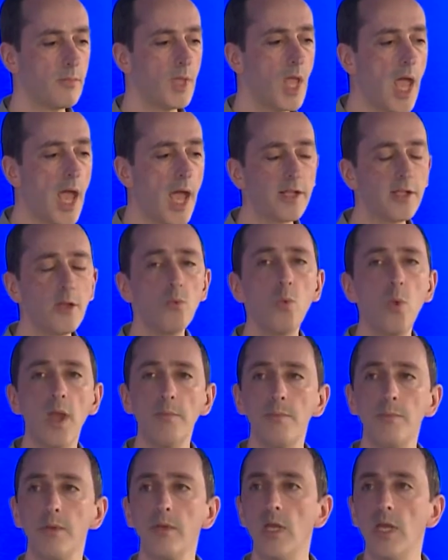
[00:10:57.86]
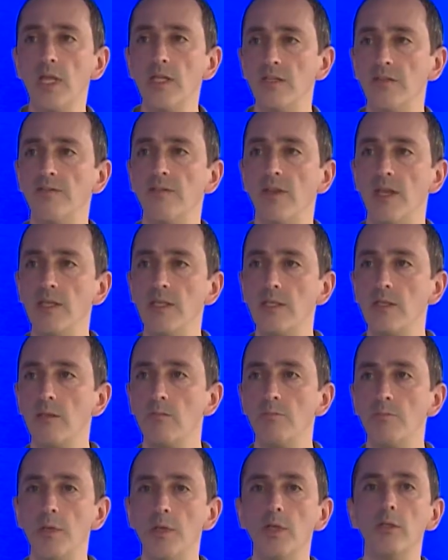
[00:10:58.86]
And a web
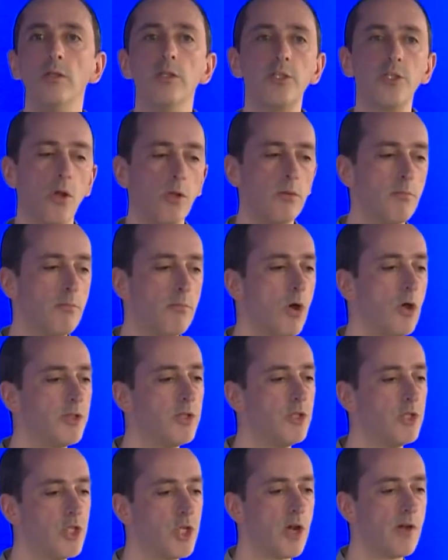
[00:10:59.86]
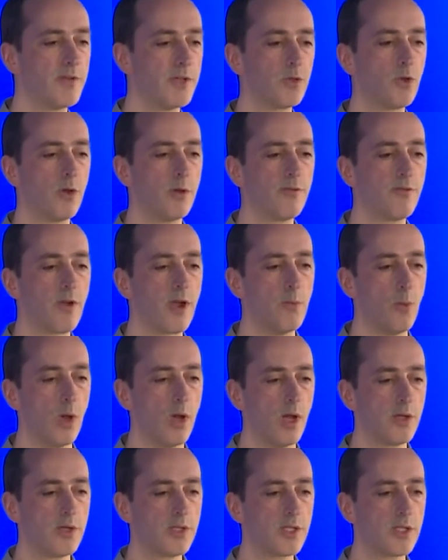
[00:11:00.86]
interface built on modern JavaScript
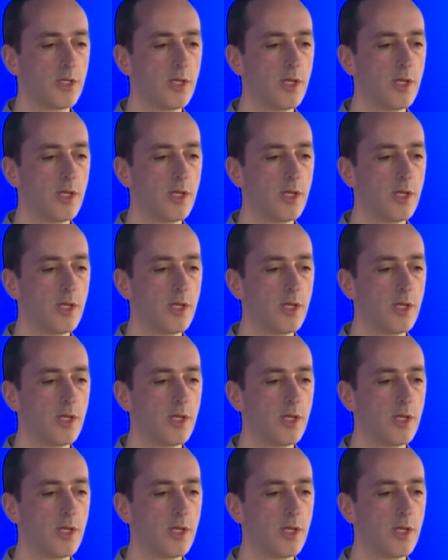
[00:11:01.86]
frameworks